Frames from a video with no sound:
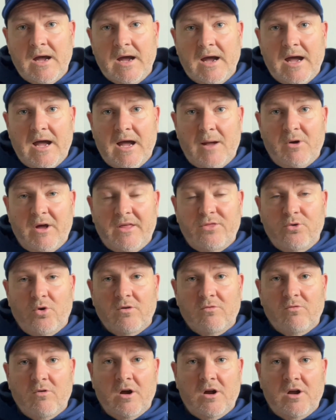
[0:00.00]
I
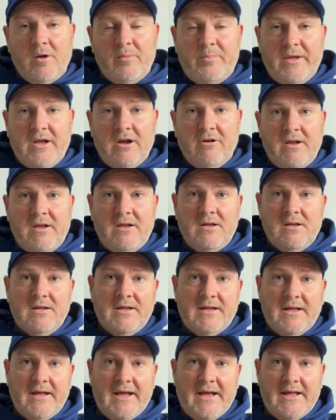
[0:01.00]
thought Rocco Berry
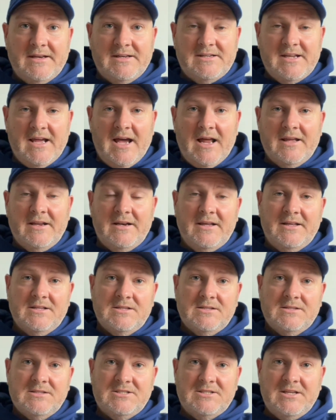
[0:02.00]
and Dallin
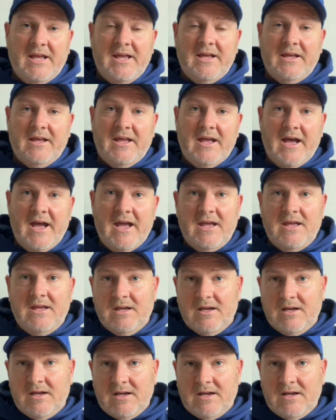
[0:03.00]
and CNK